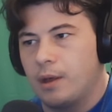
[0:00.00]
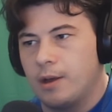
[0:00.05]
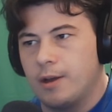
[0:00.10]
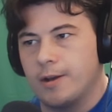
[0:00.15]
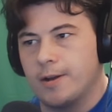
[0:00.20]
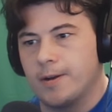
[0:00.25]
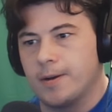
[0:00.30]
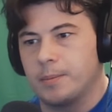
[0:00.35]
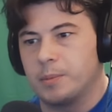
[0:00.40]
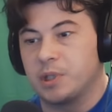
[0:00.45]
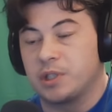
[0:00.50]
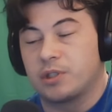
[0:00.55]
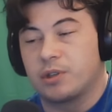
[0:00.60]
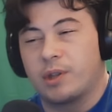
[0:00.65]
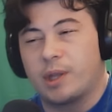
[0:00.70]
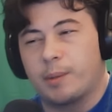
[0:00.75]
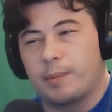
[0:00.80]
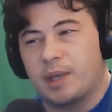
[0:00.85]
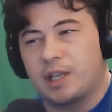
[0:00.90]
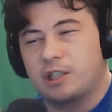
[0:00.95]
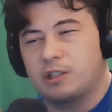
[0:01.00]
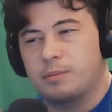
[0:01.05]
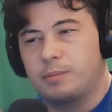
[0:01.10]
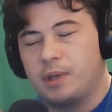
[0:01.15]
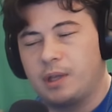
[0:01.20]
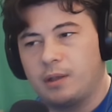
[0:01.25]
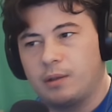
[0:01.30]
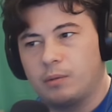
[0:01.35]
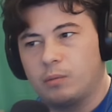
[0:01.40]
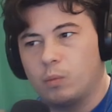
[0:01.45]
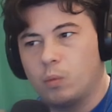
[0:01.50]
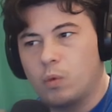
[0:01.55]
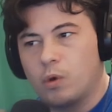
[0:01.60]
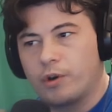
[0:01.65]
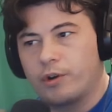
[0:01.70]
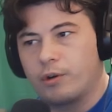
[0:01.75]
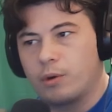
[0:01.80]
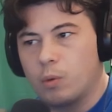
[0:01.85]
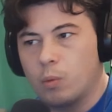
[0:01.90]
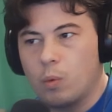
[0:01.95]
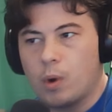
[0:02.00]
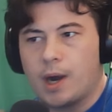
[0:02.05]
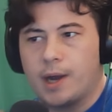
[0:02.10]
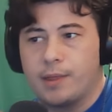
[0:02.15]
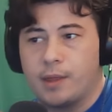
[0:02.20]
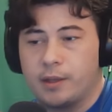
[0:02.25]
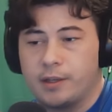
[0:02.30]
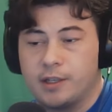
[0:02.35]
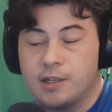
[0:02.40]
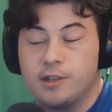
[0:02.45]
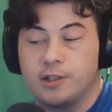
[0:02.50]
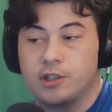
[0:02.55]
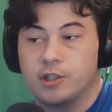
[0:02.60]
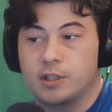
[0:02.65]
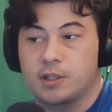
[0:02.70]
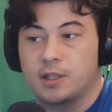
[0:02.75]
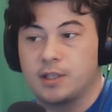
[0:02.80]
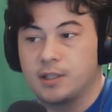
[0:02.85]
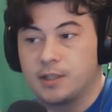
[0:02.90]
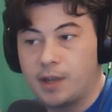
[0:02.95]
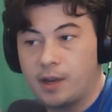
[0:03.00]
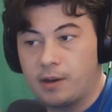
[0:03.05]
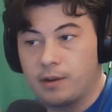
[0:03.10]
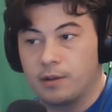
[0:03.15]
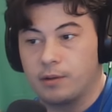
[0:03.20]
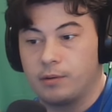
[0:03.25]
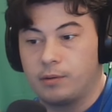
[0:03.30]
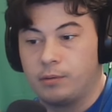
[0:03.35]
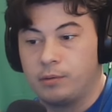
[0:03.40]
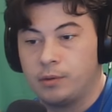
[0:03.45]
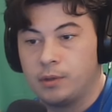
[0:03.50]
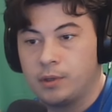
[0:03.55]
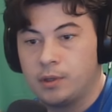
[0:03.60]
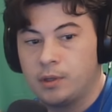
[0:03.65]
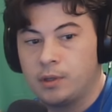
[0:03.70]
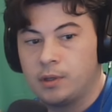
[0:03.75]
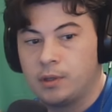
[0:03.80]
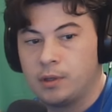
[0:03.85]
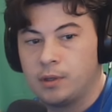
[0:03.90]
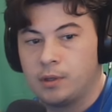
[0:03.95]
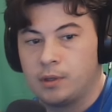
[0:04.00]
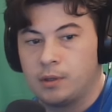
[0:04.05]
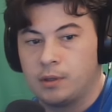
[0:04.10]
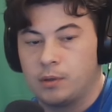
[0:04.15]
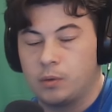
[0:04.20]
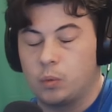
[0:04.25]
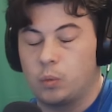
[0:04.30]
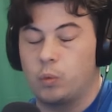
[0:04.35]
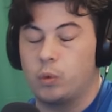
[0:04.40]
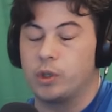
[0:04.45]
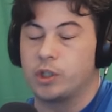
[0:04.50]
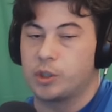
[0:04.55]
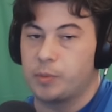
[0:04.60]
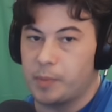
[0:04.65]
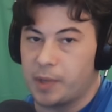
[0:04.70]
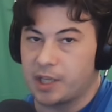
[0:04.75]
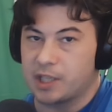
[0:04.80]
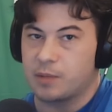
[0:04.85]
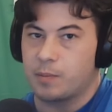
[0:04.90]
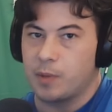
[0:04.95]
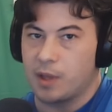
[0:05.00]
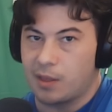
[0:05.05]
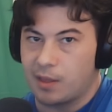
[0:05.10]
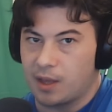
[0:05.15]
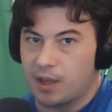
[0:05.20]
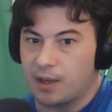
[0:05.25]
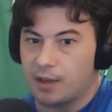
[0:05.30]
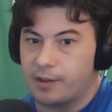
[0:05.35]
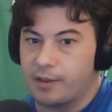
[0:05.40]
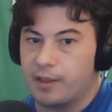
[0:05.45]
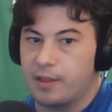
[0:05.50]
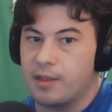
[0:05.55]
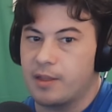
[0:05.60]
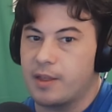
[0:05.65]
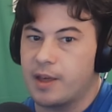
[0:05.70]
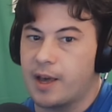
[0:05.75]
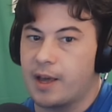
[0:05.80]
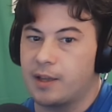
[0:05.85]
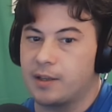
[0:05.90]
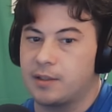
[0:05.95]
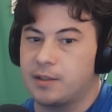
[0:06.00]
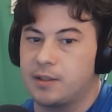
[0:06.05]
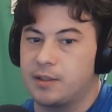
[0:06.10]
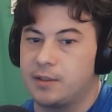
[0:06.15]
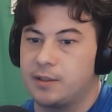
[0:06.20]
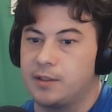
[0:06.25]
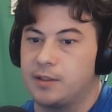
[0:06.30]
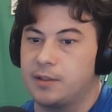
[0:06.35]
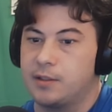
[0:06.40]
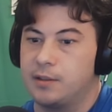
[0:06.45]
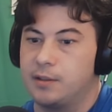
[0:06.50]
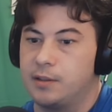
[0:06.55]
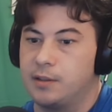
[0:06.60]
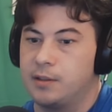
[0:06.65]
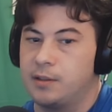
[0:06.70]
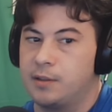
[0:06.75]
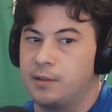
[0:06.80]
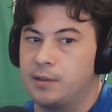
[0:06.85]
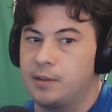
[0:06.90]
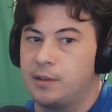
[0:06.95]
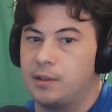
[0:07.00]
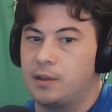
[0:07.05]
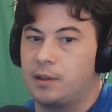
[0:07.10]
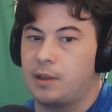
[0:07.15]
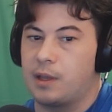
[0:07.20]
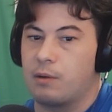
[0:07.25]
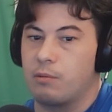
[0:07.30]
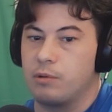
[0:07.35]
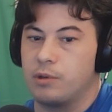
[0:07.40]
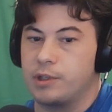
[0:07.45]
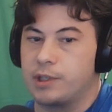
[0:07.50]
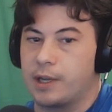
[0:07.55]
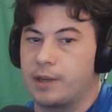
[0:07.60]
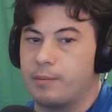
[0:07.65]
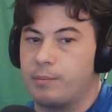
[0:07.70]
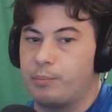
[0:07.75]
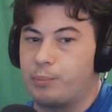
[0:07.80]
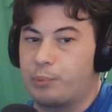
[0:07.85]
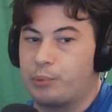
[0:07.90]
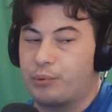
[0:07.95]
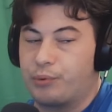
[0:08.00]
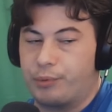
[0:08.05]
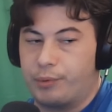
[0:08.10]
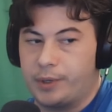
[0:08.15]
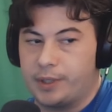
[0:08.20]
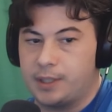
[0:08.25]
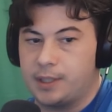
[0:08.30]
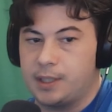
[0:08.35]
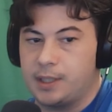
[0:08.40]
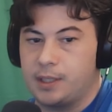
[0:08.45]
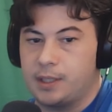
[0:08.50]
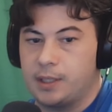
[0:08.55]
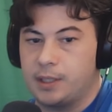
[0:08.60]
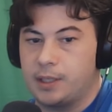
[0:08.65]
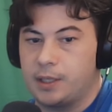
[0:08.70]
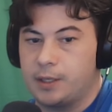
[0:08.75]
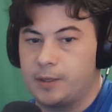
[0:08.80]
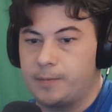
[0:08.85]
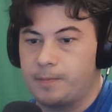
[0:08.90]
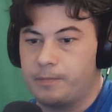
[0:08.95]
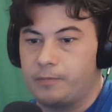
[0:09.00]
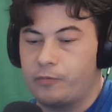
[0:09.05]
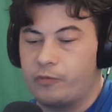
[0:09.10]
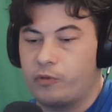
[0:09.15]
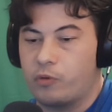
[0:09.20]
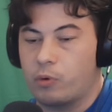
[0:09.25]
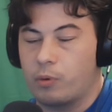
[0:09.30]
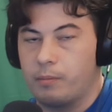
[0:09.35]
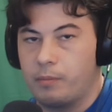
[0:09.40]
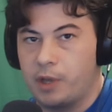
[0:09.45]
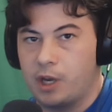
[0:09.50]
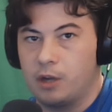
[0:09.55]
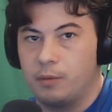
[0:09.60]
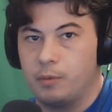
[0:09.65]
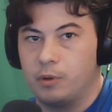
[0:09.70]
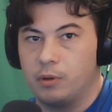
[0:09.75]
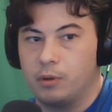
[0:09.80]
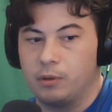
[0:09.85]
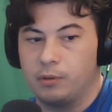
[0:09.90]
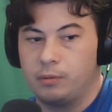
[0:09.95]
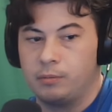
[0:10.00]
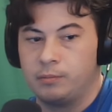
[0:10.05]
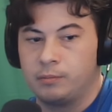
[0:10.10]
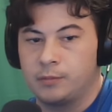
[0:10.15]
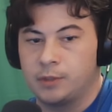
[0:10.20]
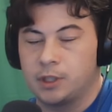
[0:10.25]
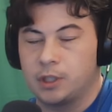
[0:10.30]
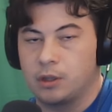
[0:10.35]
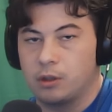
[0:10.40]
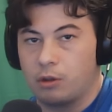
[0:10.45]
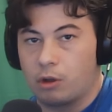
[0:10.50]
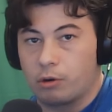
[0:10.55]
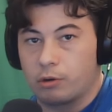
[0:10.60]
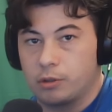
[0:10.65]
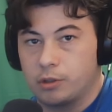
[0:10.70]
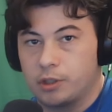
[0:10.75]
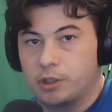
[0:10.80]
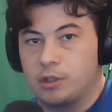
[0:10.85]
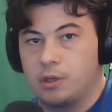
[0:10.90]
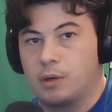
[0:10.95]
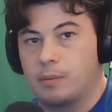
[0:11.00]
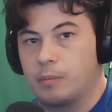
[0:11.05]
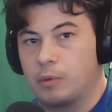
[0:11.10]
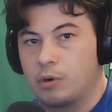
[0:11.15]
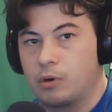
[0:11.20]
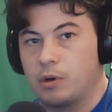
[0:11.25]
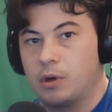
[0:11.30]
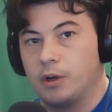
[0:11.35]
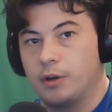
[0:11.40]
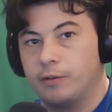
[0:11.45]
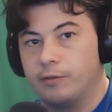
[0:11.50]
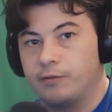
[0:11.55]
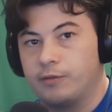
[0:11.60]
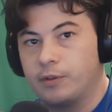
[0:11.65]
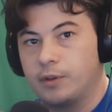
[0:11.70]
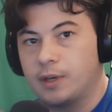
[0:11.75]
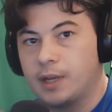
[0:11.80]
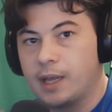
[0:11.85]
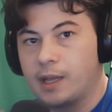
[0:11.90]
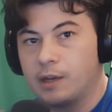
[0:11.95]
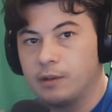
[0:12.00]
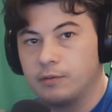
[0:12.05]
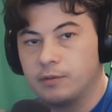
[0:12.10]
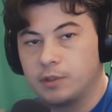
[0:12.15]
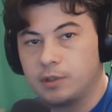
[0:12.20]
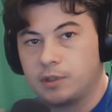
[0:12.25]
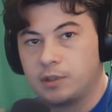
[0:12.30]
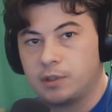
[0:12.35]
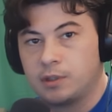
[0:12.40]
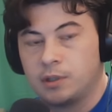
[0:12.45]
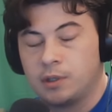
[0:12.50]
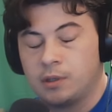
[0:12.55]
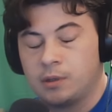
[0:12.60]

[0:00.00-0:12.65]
Um, and so that makes me wonder why they didn't just continue, which makes me think that there is a pretty formidable large number of natives